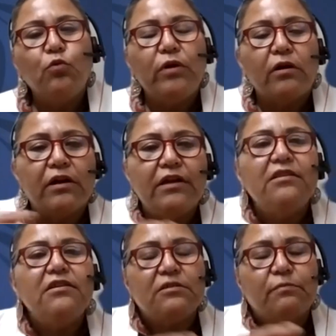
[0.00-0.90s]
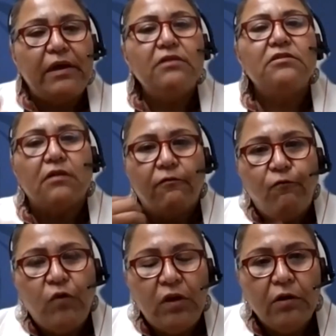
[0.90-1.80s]
we're in this space of
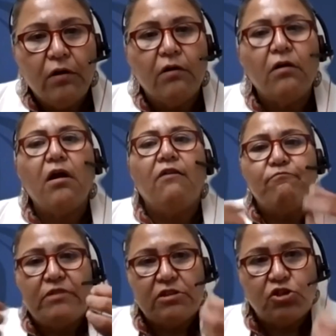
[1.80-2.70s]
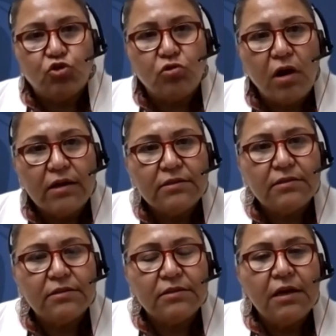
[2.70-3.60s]
fear, of
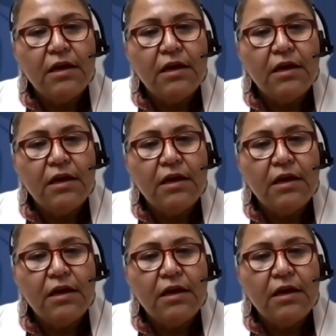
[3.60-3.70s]
mistrust,